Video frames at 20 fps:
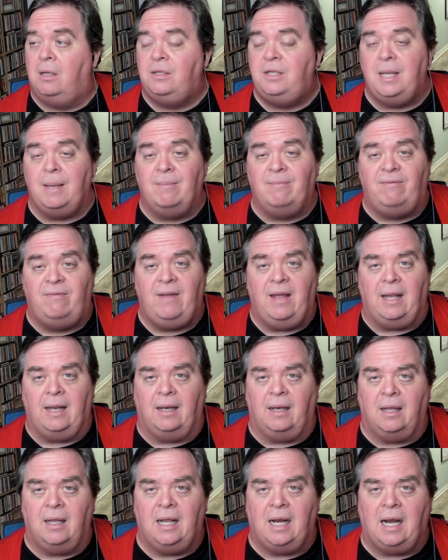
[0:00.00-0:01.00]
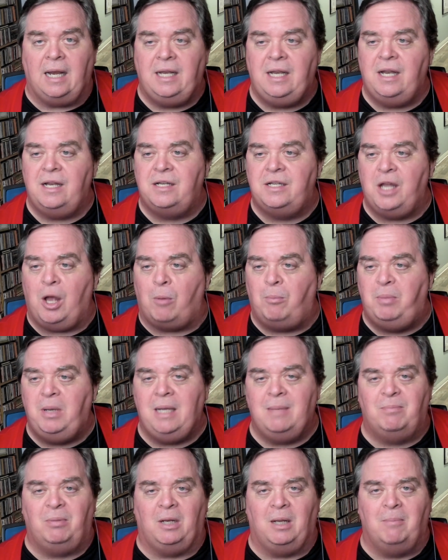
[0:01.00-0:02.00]
Tim Finn and I need to tell
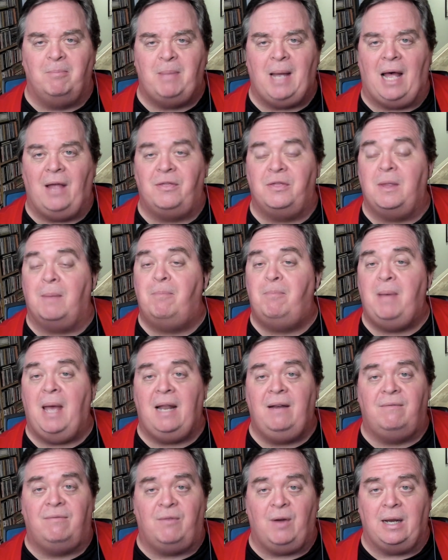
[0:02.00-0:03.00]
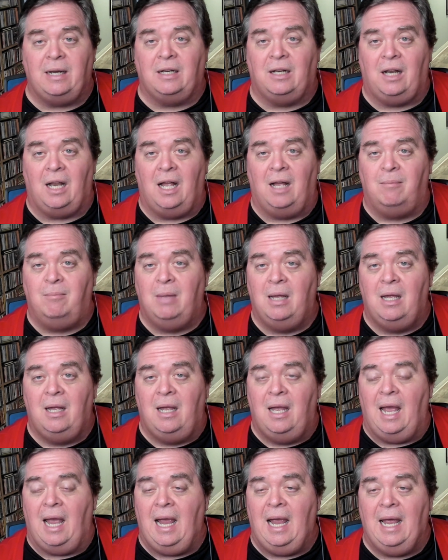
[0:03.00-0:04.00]
people about the Pen Friend Club
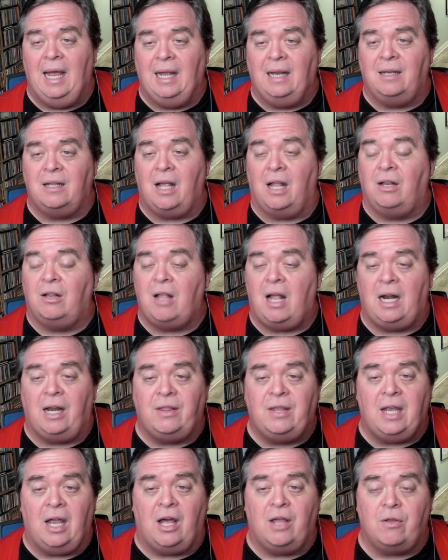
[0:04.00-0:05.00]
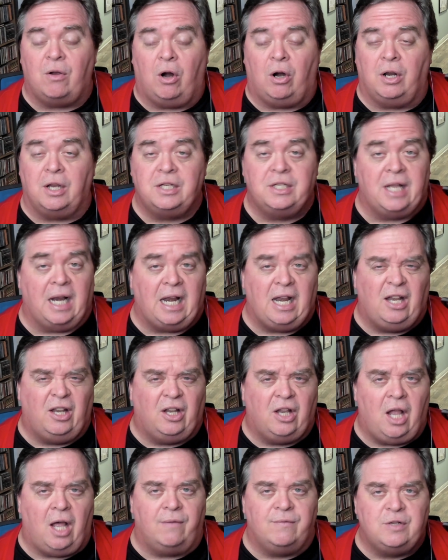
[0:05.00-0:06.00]
and a lot of the other artists that I
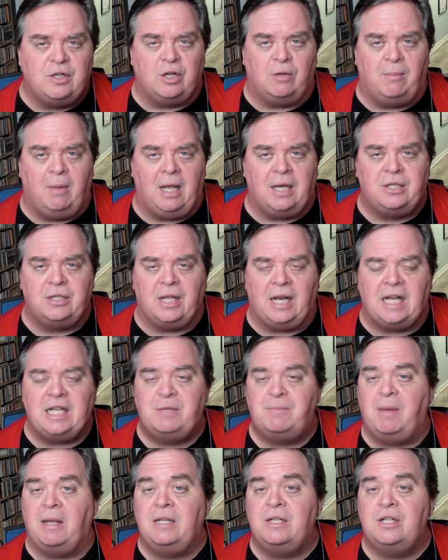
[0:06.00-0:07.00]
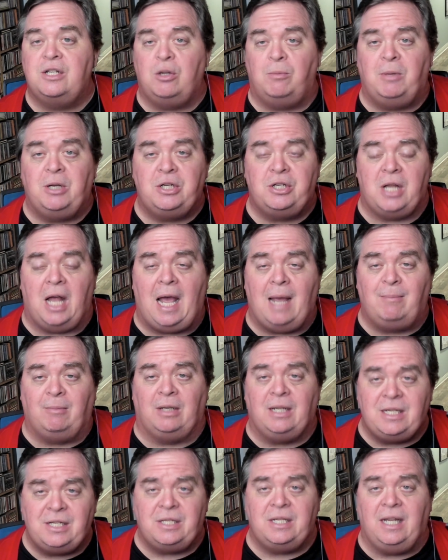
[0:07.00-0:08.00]
love so much that I spend so much time
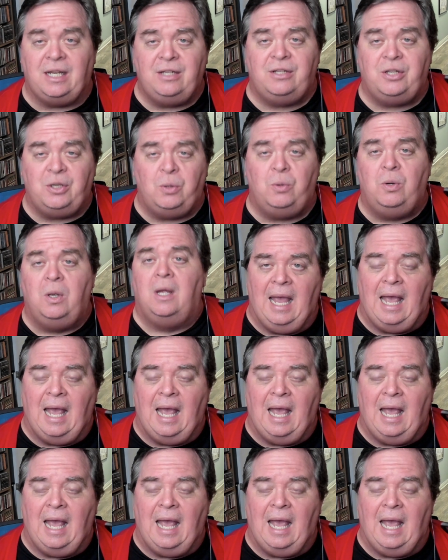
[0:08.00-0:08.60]
listening to.